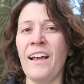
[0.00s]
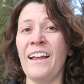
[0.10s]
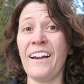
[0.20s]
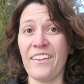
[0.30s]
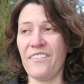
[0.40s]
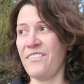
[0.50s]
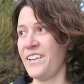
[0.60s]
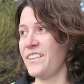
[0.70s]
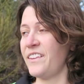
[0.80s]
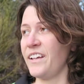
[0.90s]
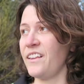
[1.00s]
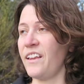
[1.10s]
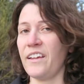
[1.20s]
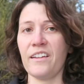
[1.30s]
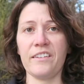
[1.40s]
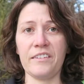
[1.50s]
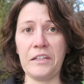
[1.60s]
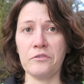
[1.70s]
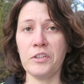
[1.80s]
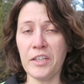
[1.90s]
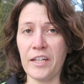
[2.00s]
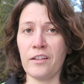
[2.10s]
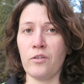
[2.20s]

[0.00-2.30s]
And as they feed, they get really